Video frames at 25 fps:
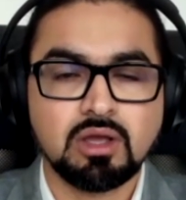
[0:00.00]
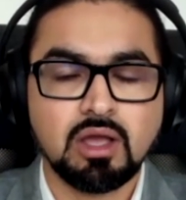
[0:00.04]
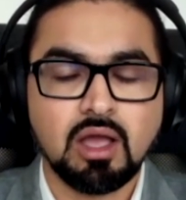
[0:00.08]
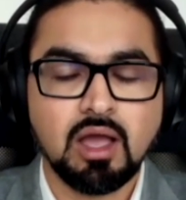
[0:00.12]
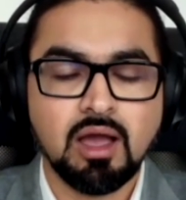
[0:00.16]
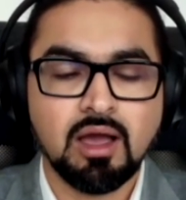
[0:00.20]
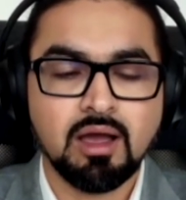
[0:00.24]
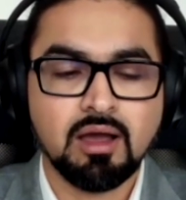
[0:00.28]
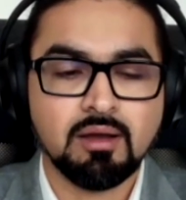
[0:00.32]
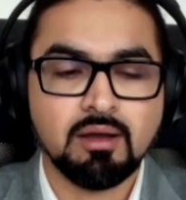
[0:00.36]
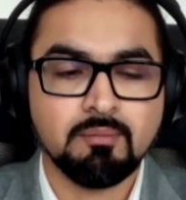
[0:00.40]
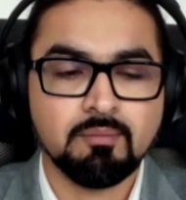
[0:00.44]

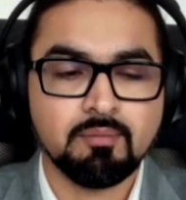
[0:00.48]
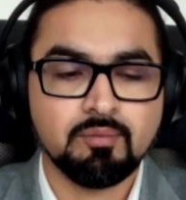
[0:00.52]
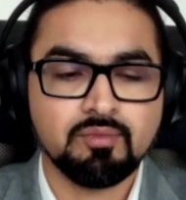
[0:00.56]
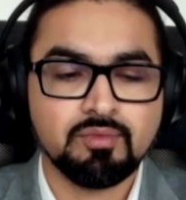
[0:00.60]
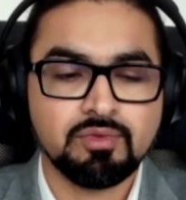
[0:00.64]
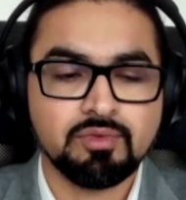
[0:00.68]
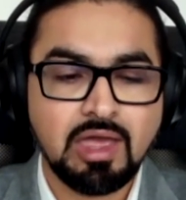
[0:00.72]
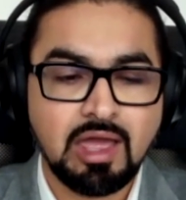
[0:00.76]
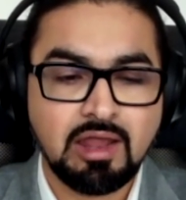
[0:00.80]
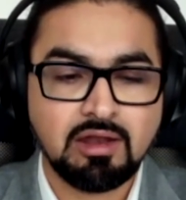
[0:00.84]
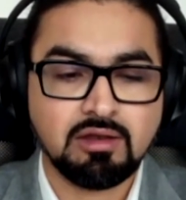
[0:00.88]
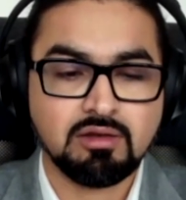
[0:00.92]

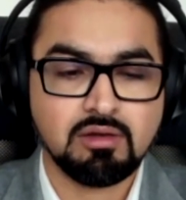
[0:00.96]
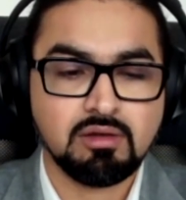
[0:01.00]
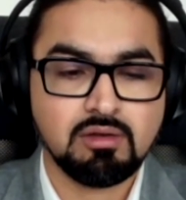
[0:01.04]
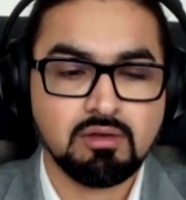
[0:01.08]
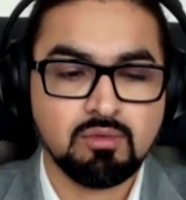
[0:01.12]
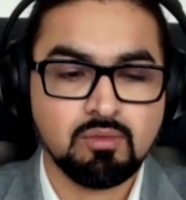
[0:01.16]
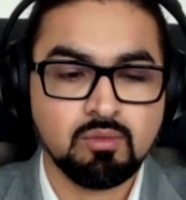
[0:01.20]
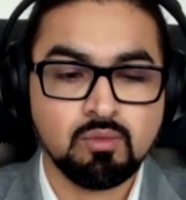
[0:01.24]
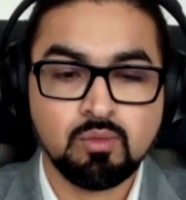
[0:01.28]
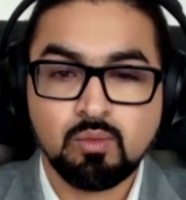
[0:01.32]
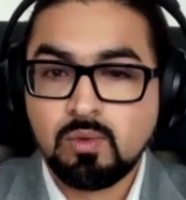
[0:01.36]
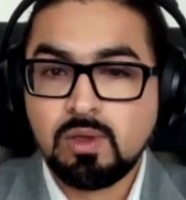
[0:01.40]
that
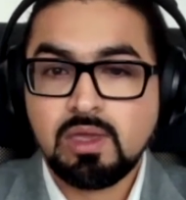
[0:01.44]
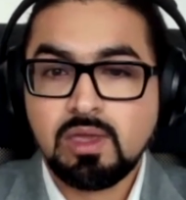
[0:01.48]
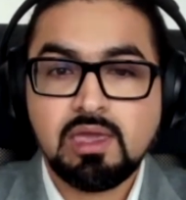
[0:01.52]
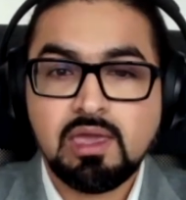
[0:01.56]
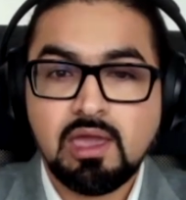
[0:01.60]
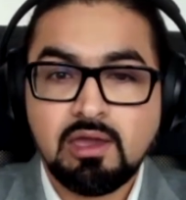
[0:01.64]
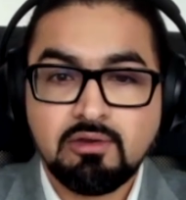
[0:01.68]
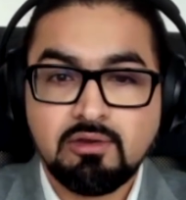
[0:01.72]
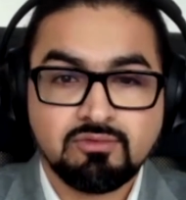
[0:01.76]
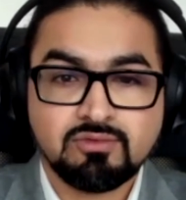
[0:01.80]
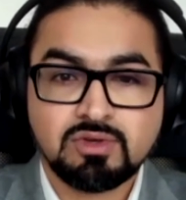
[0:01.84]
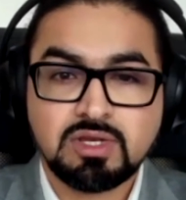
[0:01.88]
we
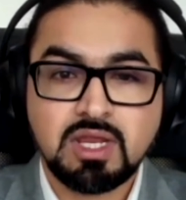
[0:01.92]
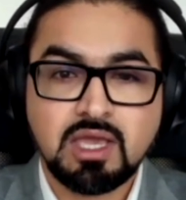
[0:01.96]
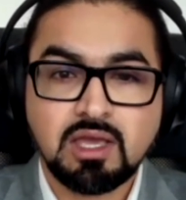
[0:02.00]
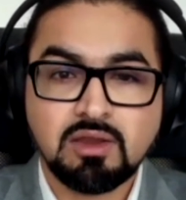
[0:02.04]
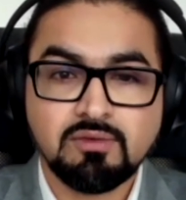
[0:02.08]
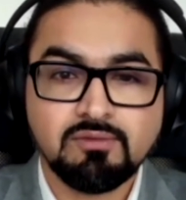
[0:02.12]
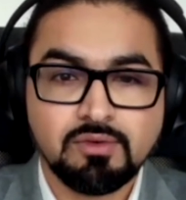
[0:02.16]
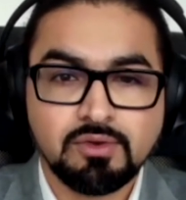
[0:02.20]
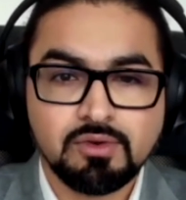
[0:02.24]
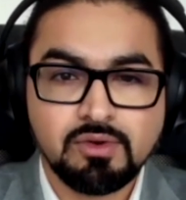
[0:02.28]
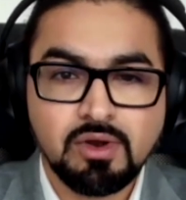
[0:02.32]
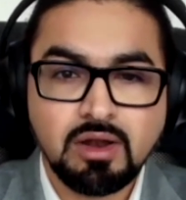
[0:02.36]
have taken
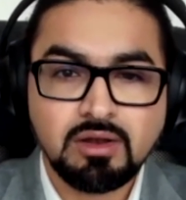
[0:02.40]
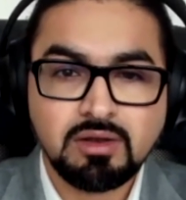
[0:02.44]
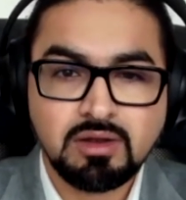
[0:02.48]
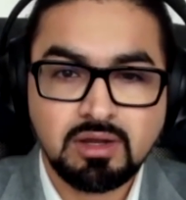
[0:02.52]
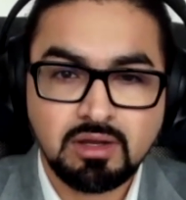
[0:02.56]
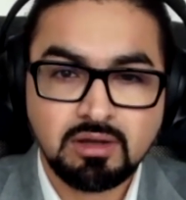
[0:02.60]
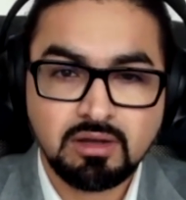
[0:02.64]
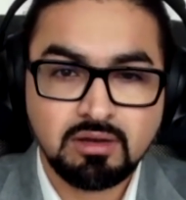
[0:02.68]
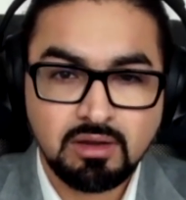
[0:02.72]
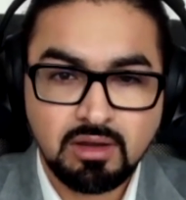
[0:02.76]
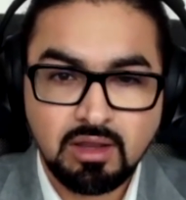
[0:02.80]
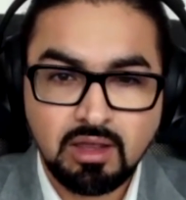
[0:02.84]
for
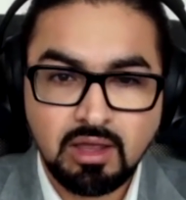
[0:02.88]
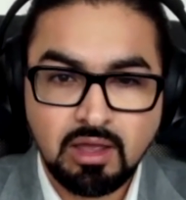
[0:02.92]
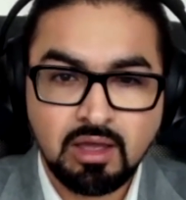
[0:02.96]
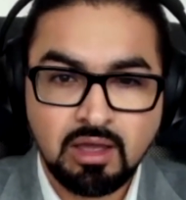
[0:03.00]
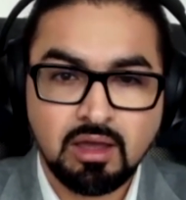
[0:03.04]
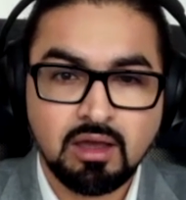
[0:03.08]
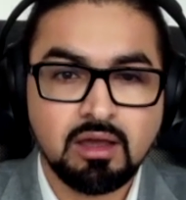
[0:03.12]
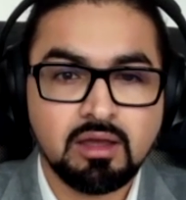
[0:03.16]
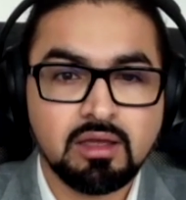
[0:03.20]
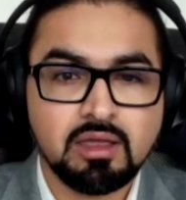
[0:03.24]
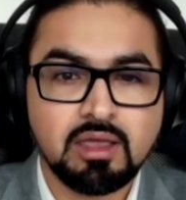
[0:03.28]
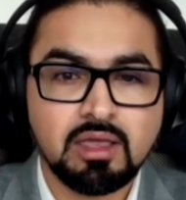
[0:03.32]
granted
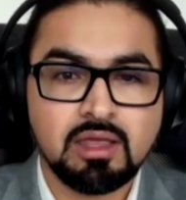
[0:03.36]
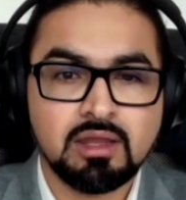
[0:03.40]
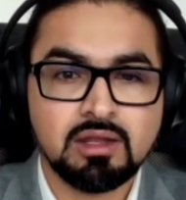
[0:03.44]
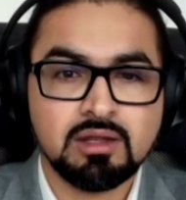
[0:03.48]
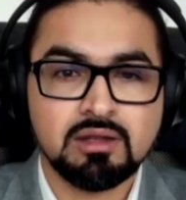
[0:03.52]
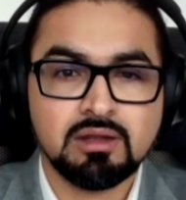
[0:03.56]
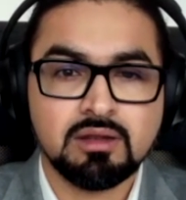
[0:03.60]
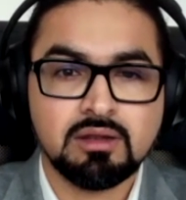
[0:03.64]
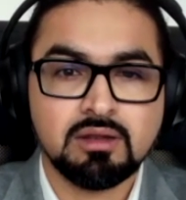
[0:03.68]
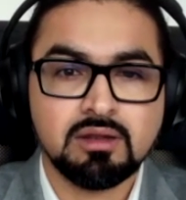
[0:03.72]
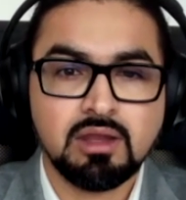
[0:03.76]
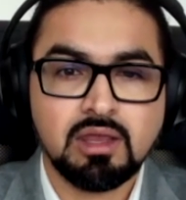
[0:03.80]

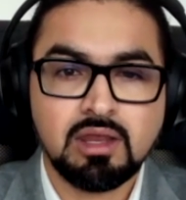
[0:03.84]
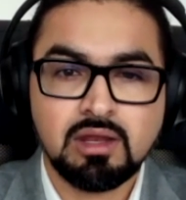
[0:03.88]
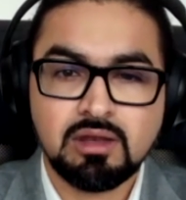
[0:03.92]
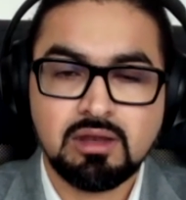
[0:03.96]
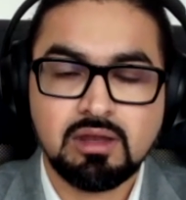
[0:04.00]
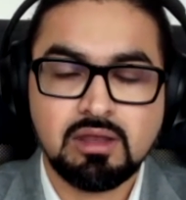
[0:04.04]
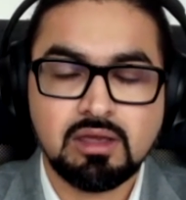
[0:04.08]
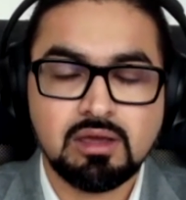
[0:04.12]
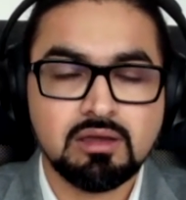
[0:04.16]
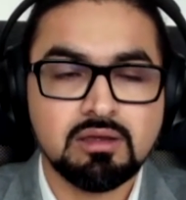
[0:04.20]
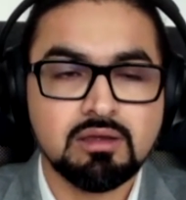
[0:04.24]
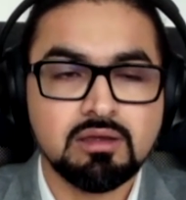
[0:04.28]
in
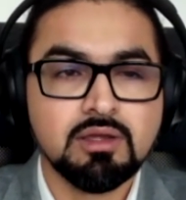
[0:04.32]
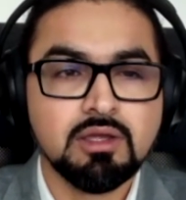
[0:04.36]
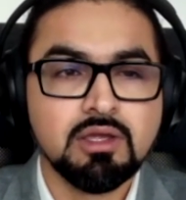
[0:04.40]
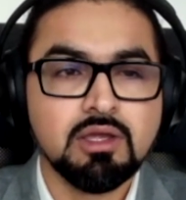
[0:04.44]
India.